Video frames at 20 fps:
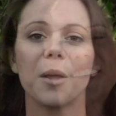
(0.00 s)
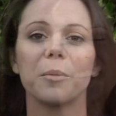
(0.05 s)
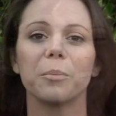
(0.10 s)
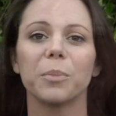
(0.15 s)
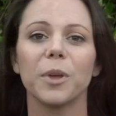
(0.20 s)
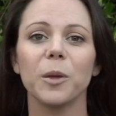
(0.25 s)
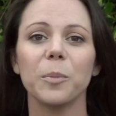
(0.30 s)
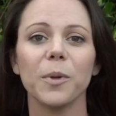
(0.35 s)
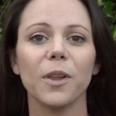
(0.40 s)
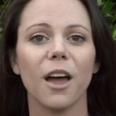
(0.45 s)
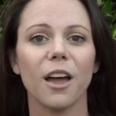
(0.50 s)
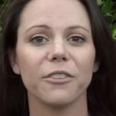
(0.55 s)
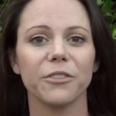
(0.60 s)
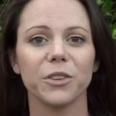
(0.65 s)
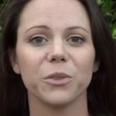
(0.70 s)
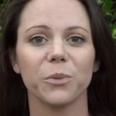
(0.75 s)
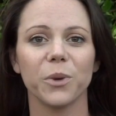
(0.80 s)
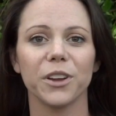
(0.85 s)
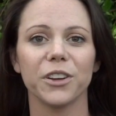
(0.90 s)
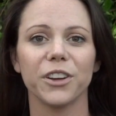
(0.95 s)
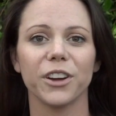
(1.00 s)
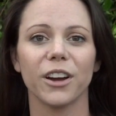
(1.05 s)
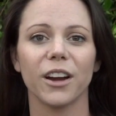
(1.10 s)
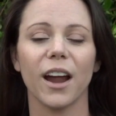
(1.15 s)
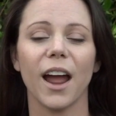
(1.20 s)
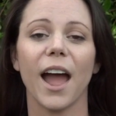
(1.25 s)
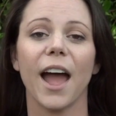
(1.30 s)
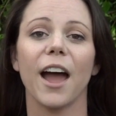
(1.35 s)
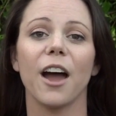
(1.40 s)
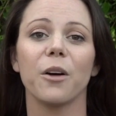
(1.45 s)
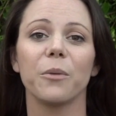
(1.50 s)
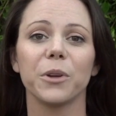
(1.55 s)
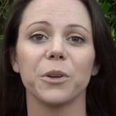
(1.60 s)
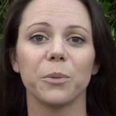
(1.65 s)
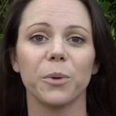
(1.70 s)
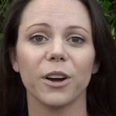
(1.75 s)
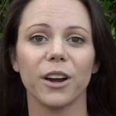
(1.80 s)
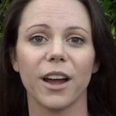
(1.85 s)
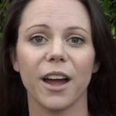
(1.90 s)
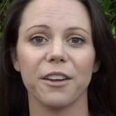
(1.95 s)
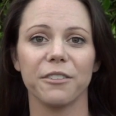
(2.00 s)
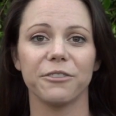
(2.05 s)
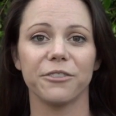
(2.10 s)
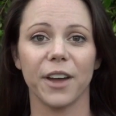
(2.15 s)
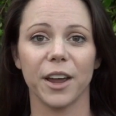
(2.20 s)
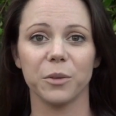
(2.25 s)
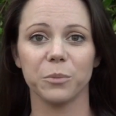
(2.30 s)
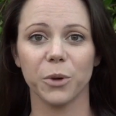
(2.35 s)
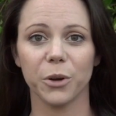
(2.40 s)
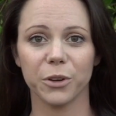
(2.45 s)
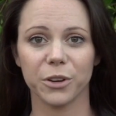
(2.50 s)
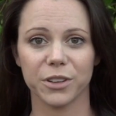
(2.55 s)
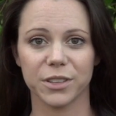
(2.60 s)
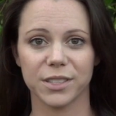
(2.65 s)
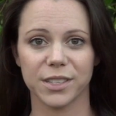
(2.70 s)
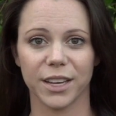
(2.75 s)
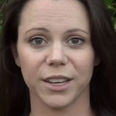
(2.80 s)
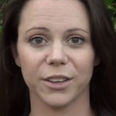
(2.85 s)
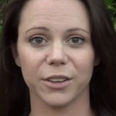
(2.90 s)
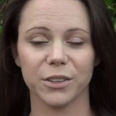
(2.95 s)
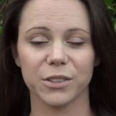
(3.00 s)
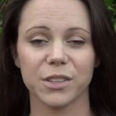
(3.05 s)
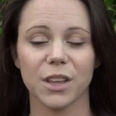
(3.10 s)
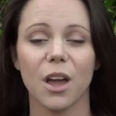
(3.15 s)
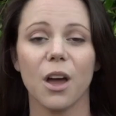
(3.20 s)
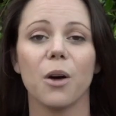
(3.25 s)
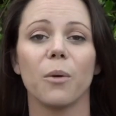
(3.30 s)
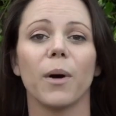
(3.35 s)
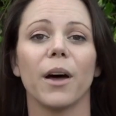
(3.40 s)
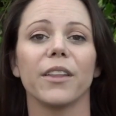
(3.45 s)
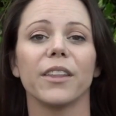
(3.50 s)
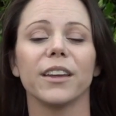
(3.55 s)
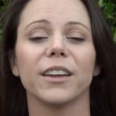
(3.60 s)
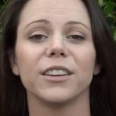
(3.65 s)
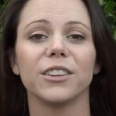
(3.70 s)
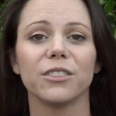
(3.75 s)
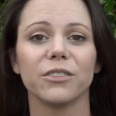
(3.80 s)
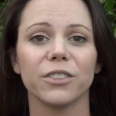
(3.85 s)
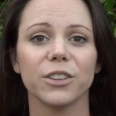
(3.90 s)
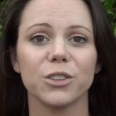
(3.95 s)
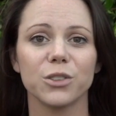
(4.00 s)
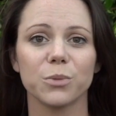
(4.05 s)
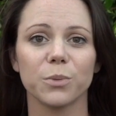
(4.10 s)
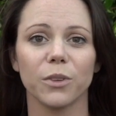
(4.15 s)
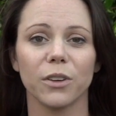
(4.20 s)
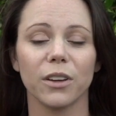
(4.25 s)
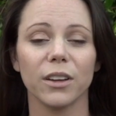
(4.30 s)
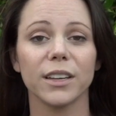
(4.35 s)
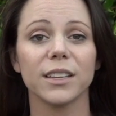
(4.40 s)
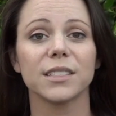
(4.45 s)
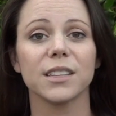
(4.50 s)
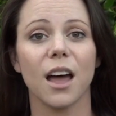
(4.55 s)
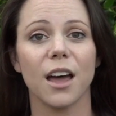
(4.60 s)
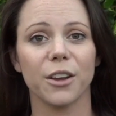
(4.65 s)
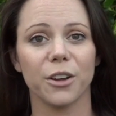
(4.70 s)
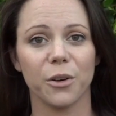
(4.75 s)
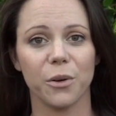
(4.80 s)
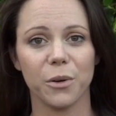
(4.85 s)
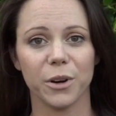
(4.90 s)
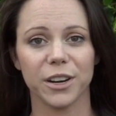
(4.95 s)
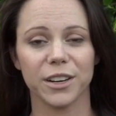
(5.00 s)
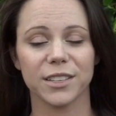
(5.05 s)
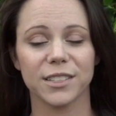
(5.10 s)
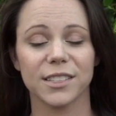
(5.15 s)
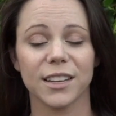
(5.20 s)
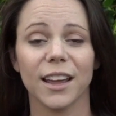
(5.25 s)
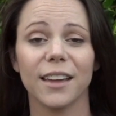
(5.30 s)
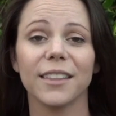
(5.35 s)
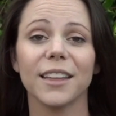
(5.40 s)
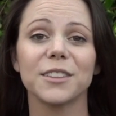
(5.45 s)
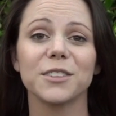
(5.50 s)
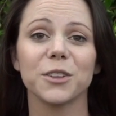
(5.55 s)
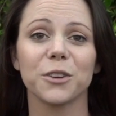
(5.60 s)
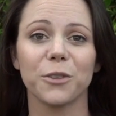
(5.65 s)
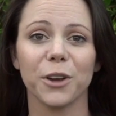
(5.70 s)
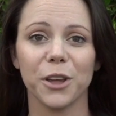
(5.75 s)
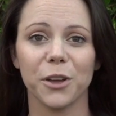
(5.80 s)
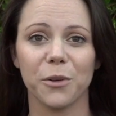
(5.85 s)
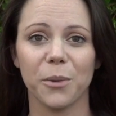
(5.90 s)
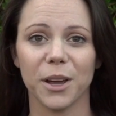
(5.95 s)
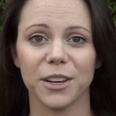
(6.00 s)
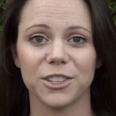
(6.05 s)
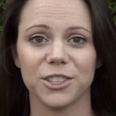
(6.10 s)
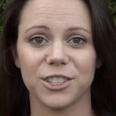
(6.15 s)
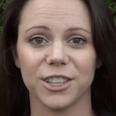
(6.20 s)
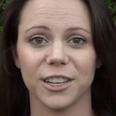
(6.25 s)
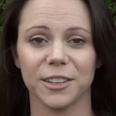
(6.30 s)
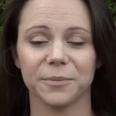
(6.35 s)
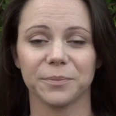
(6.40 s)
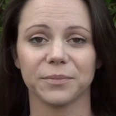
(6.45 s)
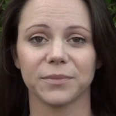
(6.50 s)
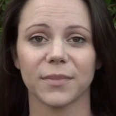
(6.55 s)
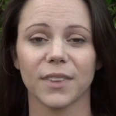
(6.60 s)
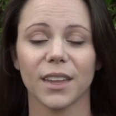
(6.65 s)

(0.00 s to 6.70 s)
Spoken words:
People often wonder how we work on fine motor skills while the individual is on a horse, and that's a great question.